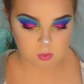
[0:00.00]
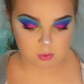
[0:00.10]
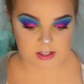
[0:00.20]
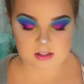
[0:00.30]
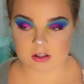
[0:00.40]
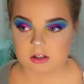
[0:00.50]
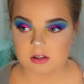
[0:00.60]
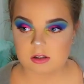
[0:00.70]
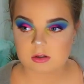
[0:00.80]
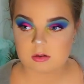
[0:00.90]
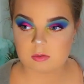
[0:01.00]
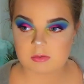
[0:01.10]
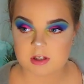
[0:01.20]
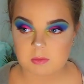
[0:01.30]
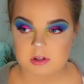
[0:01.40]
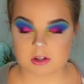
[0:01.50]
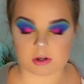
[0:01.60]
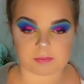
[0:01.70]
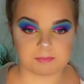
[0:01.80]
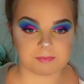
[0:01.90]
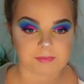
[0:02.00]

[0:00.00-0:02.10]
Which, oh, someone's home.